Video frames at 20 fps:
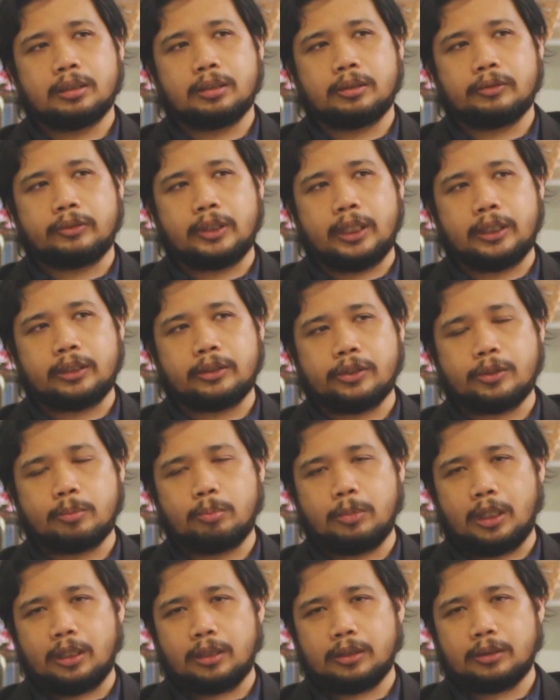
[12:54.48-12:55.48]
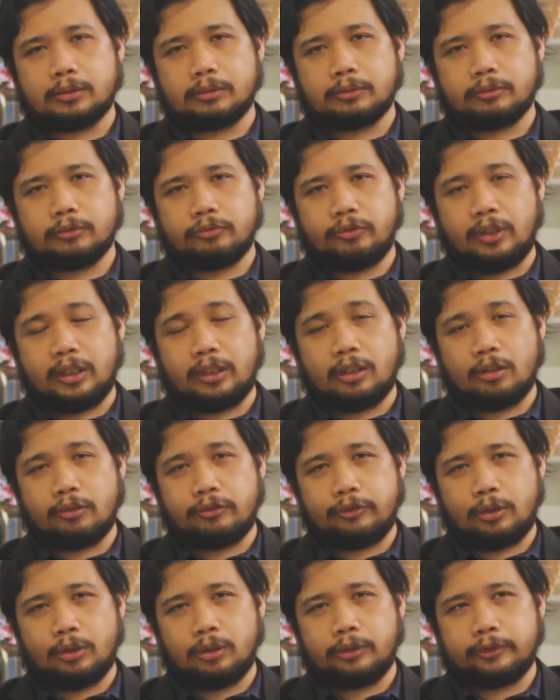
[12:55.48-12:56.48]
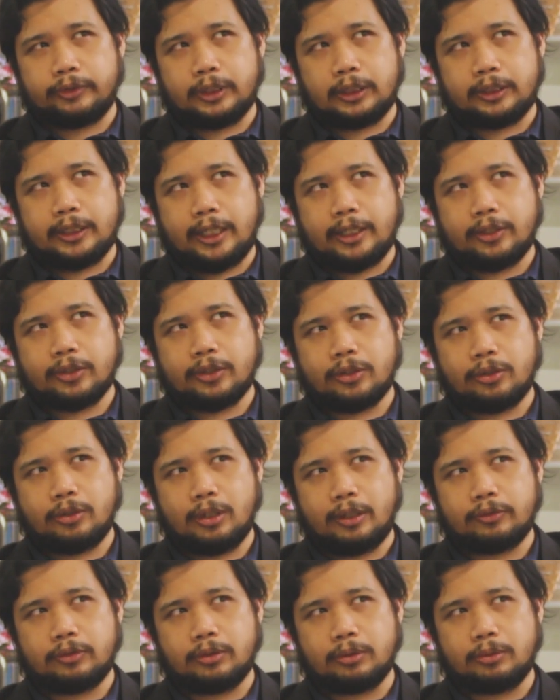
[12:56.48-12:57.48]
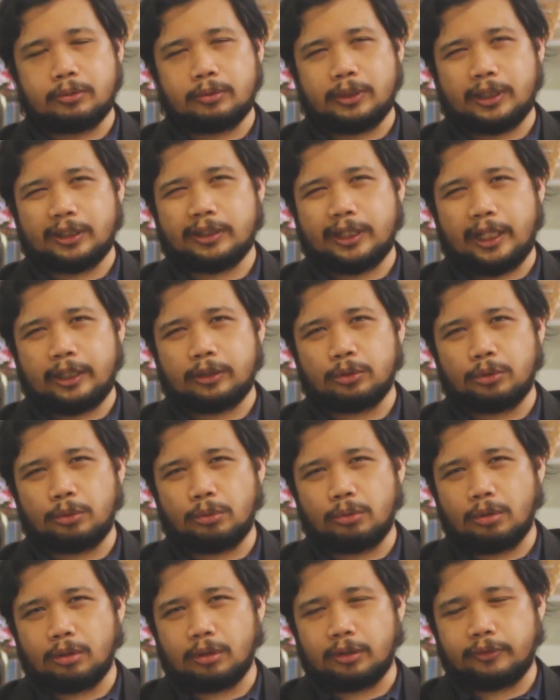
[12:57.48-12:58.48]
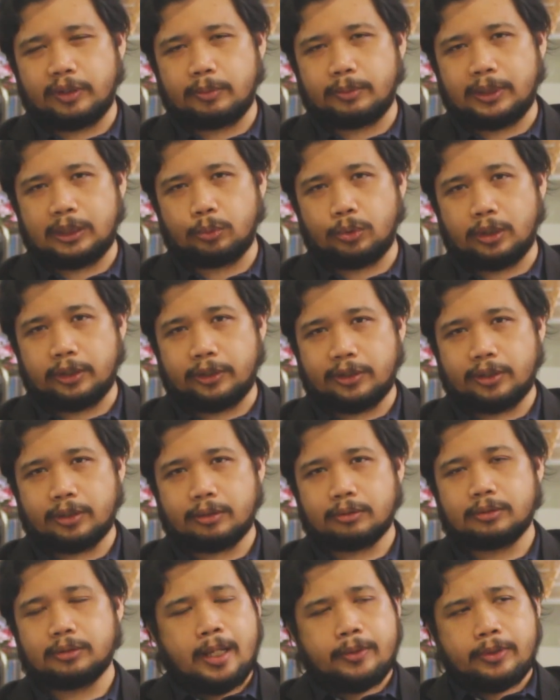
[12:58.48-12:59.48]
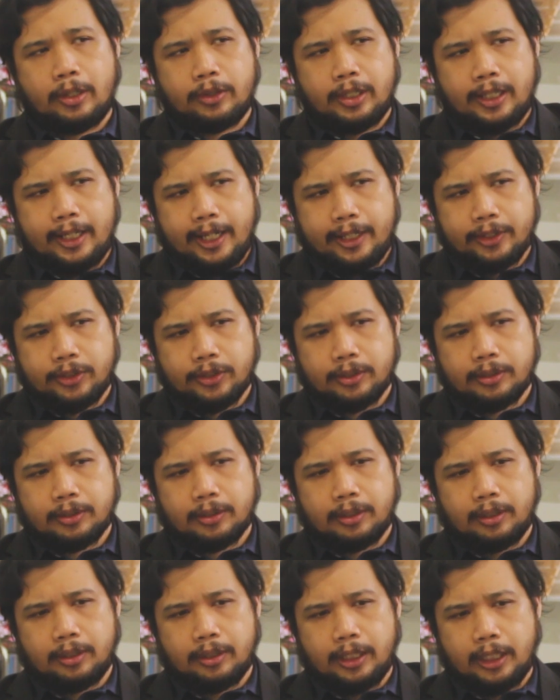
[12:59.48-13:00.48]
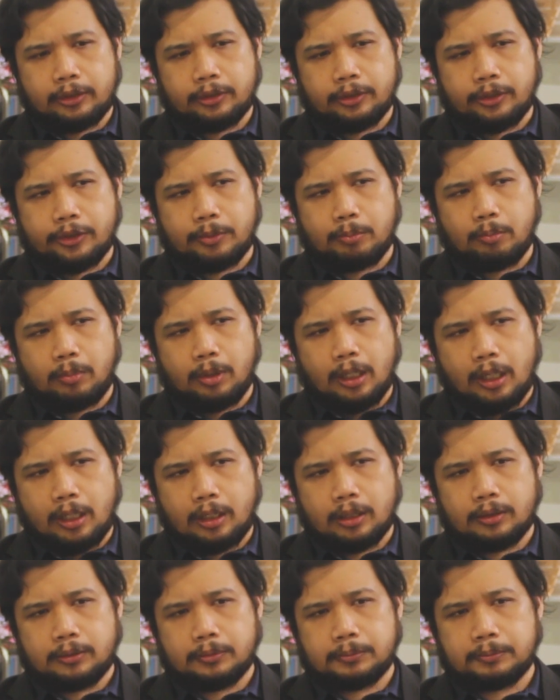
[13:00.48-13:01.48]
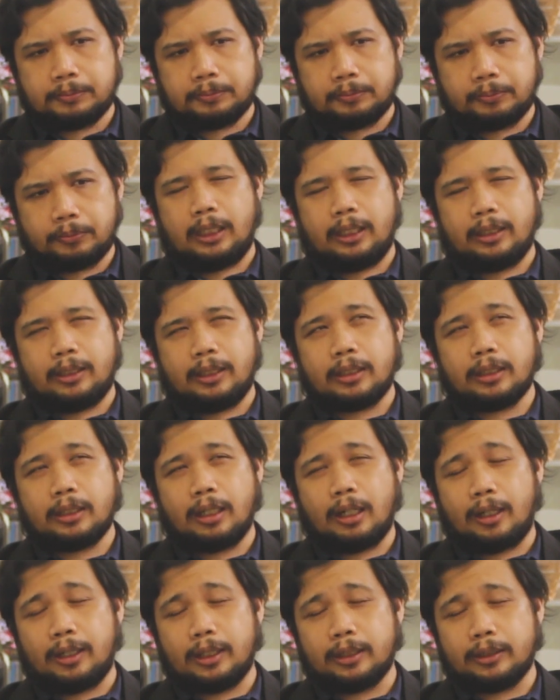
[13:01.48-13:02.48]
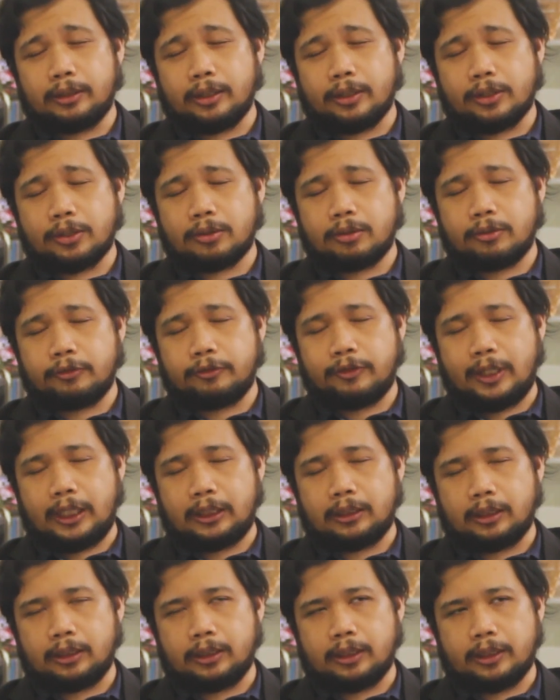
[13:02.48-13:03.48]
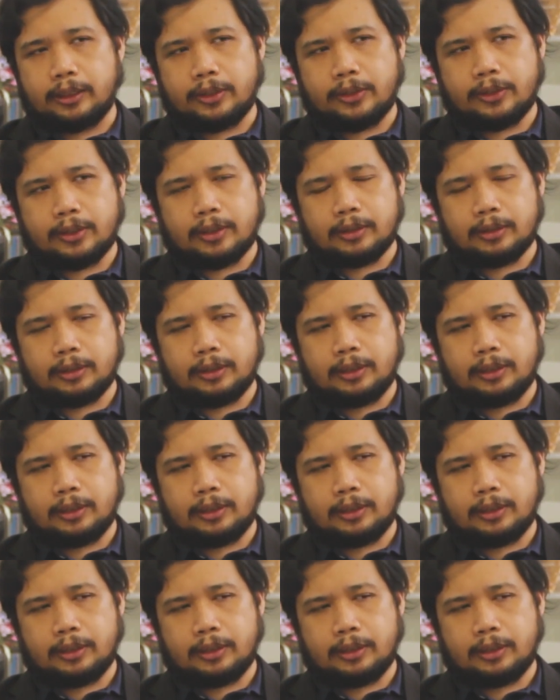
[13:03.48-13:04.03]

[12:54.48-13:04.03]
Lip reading: of writer's block. Thinking of all the tasks you have to do and trying to do all of them at once. Now, the last writer's block, I think the hardest to fight against,